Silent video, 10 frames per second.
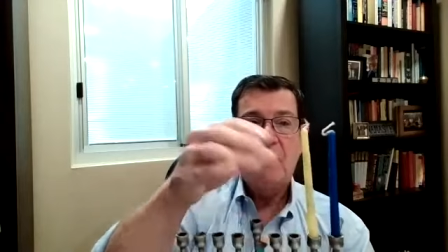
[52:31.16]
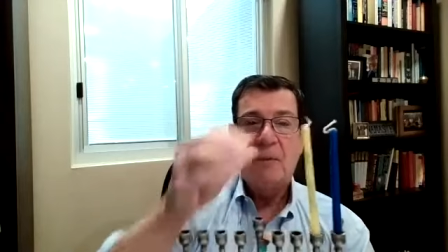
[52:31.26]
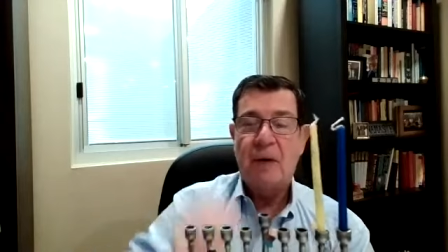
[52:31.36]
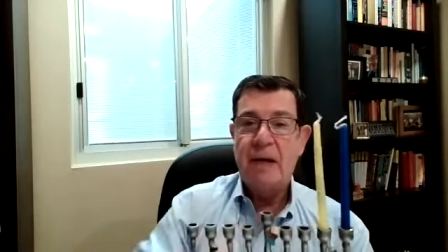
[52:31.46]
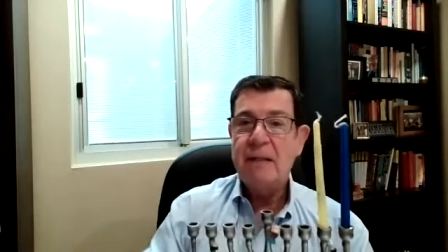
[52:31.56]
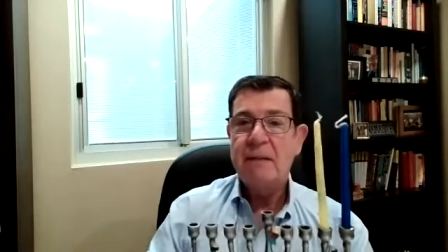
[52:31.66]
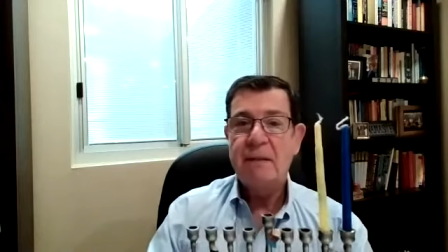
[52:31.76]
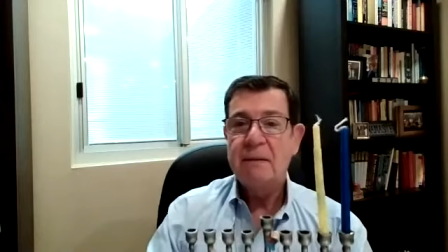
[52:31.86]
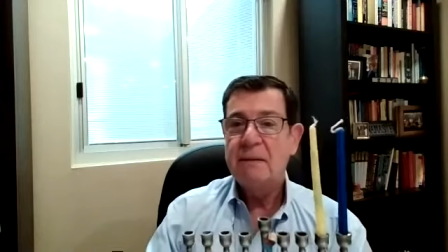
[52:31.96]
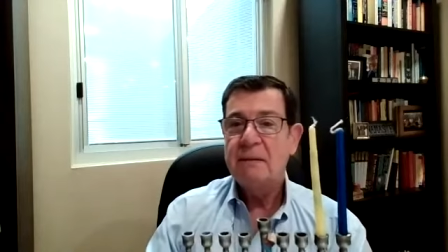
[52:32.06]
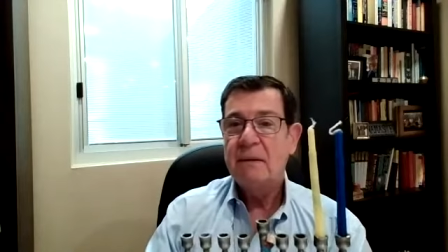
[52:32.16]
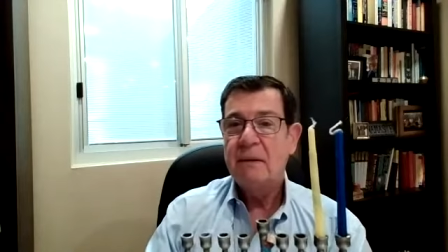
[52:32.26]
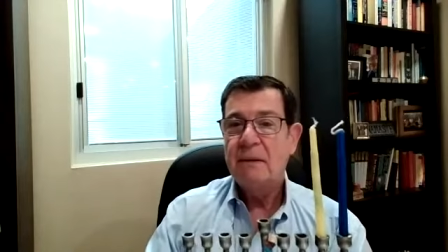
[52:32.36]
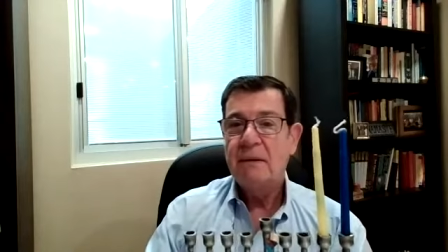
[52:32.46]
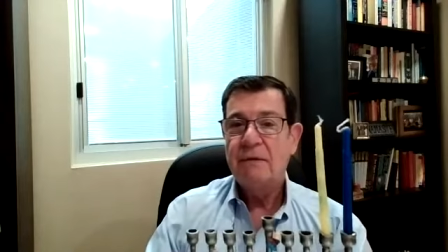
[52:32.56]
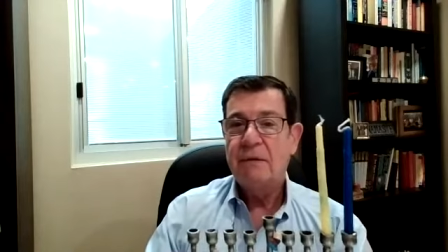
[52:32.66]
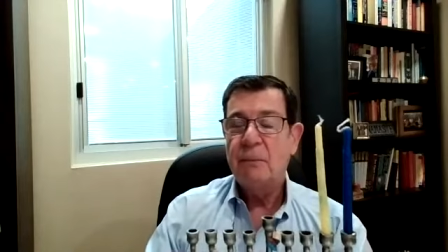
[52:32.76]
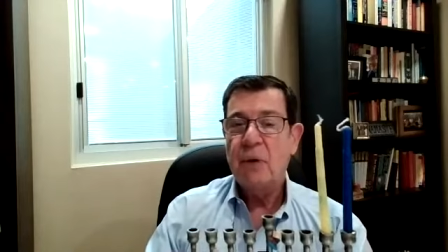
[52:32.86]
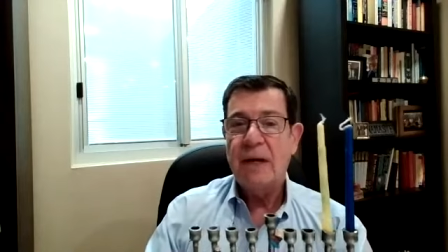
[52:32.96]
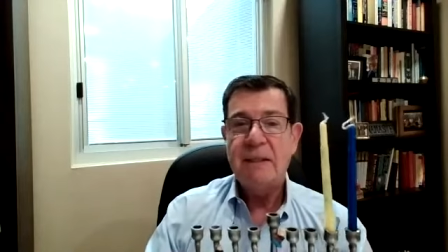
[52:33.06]
right? From
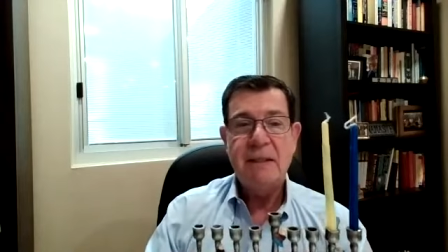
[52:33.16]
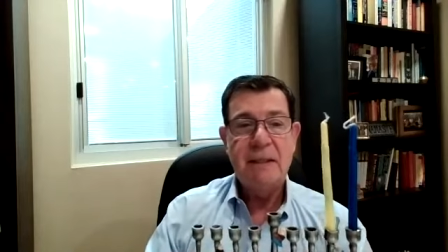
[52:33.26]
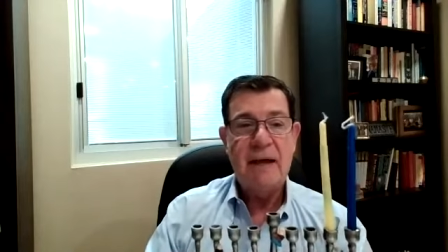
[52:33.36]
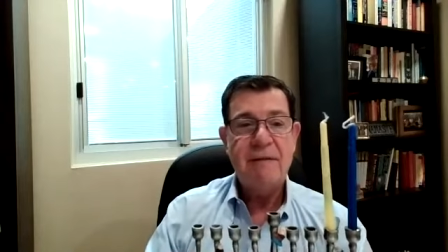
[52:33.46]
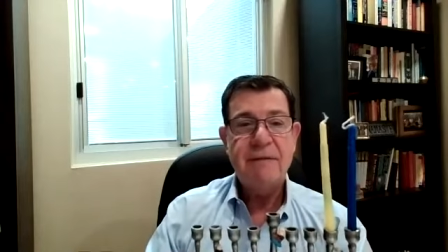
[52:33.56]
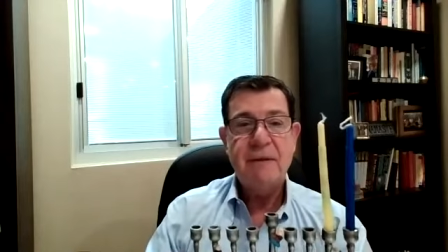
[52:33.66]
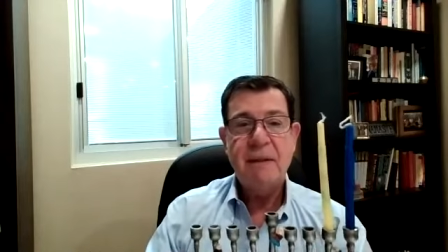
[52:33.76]
right to left,